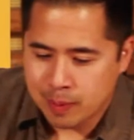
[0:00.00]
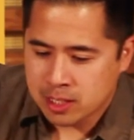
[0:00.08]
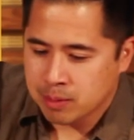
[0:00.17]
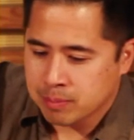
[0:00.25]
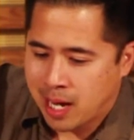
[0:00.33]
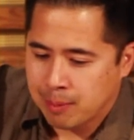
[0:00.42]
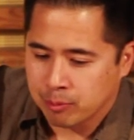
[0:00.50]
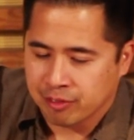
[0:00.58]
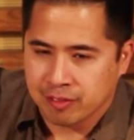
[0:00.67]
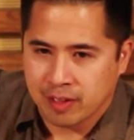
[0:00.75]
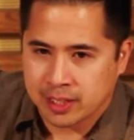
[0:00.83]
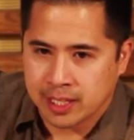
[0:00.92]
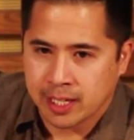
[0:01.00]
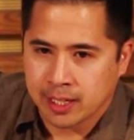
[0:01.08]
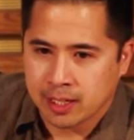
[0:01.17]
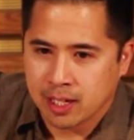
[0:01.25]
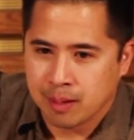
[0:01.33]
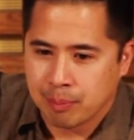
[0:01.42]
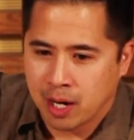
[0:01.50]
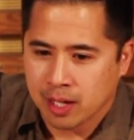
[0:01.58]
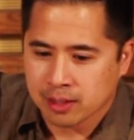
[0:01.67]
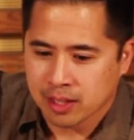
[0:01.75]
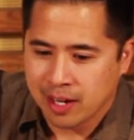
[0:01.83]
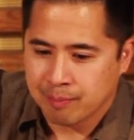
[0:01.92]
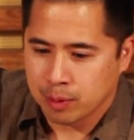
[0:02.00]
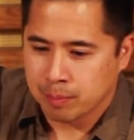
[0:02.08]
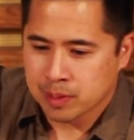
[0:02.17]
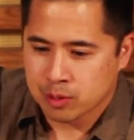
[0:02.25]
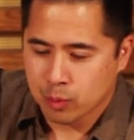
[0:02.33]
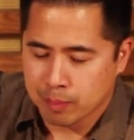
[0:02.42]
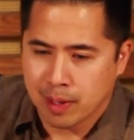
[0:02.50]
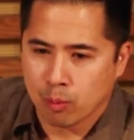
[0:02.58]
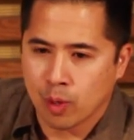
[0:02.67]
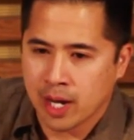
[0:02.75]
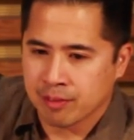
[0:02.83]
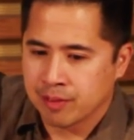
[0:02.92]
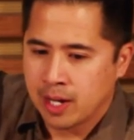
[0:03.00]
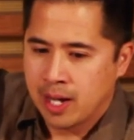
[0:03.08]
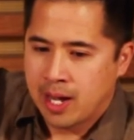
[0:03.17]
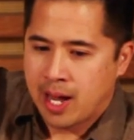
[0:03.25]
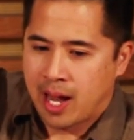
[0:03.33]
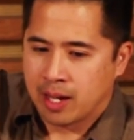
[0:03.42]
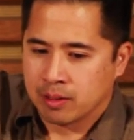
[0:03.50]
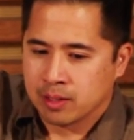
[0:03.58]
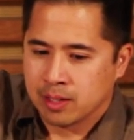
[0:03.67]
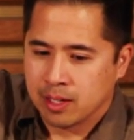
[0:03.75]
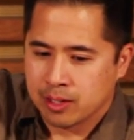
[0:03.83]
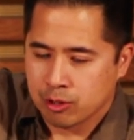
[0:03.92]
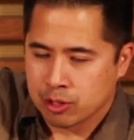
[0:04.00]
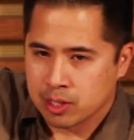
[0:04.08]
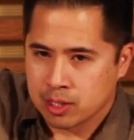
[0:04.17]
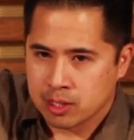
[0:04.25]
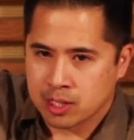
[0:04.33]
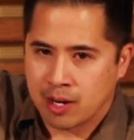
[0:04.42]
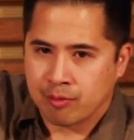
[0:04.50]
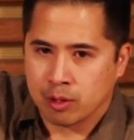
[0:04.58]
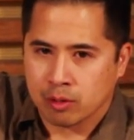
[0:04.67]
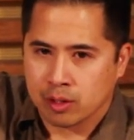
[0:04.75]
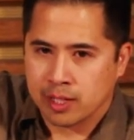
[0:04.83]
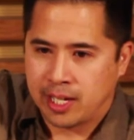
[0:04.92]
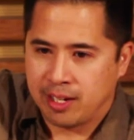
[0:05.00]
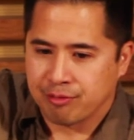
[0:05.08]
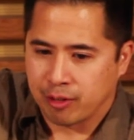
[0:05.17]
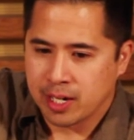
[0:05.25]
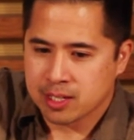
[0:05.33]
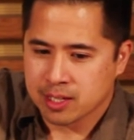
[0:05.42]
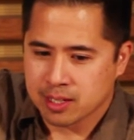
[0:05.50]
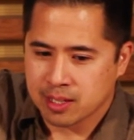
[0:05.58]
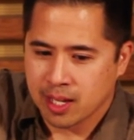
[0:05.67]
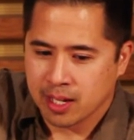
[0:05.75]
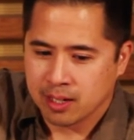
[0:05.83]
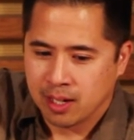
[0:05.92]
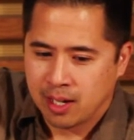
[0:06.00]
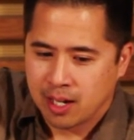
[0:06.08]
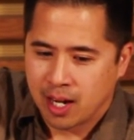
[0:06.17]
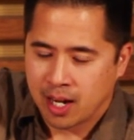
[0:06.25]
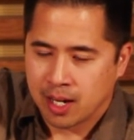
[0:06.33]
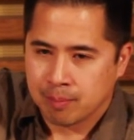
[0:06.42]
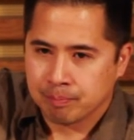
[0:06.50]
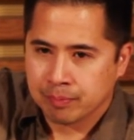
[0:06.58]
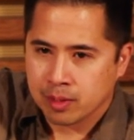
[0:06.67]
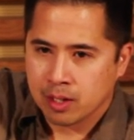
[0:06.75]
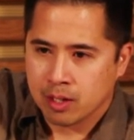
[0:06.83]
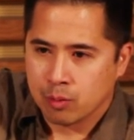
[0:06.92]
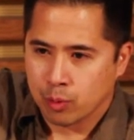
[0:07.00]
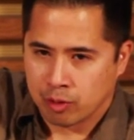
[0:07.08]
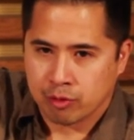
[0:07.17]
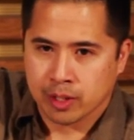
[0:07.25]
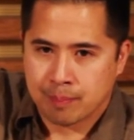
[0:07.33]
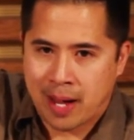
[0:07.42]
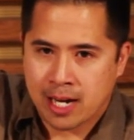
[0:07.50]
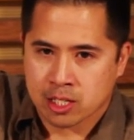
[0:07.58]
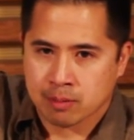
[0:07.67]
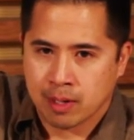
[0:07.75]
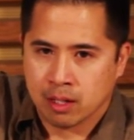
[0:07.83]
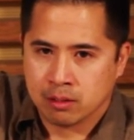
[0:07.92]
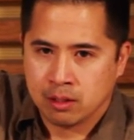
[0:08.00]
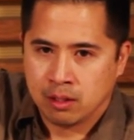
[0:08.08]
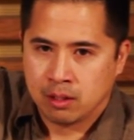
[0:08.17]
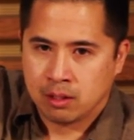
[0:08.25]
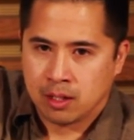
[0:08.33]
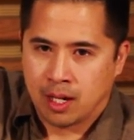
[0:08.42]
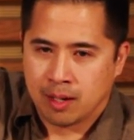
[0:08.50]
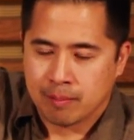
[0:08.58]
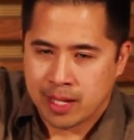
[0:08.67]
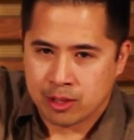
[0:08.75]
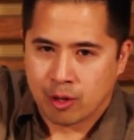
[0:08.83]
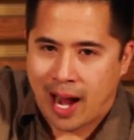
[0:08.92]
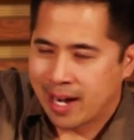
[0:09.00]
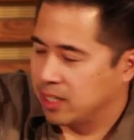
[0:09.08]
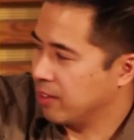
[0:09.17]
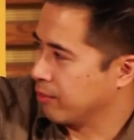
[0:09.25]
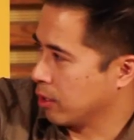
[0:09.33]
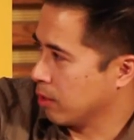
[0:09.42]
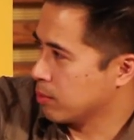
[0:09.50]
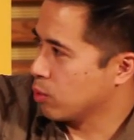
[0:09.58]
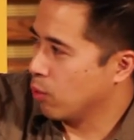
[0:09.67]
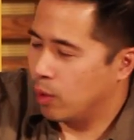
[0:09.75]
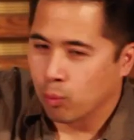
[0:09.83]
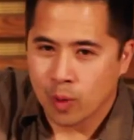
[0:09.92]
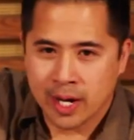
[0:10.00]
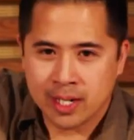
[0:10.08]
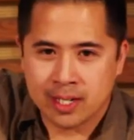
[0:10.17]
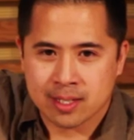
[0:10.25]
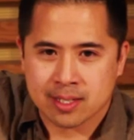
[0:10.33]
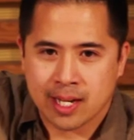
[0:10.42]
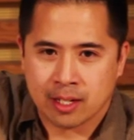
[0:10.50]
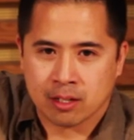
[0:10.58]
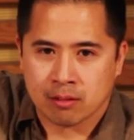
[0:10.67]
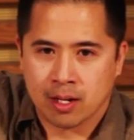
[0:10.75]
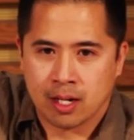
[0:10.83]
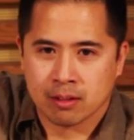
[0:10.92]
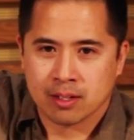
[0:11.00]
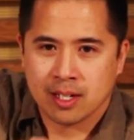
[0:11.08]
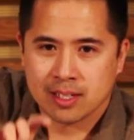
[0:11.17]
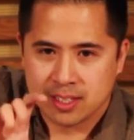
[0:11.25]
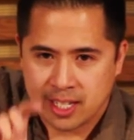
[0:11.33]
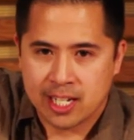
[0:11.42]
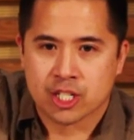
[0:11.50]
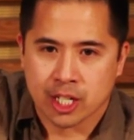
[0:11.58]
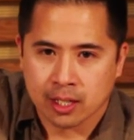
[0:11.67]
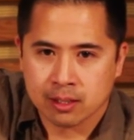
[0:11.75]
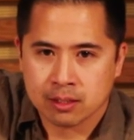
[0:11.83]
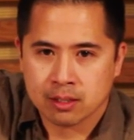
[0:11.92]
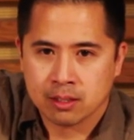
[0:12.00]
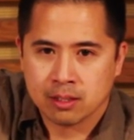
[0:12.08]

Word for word: spent some time reflecting upon life purpose with my wife, and there's several key phrases that um, we're really passionate about, um, and they're active verbs. One is centered around teaching,